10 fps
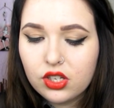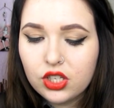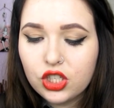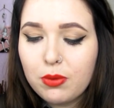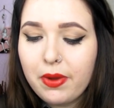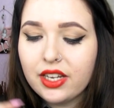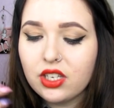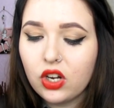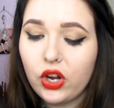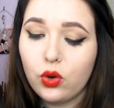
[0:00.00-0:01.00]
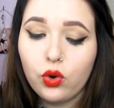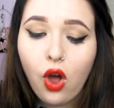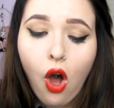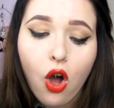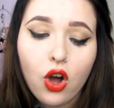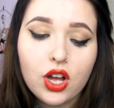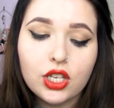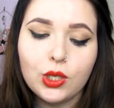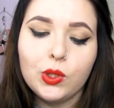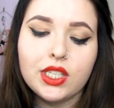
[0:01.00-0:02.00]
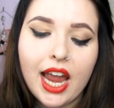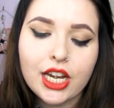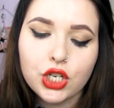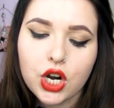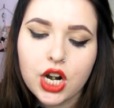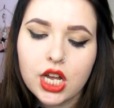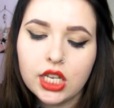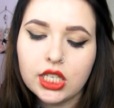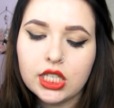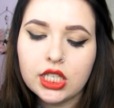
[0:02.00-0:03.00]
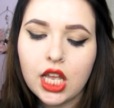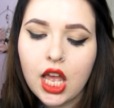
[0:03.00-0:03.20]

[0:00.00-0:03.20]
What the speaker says: She meets a guy called Oz who's dangerous.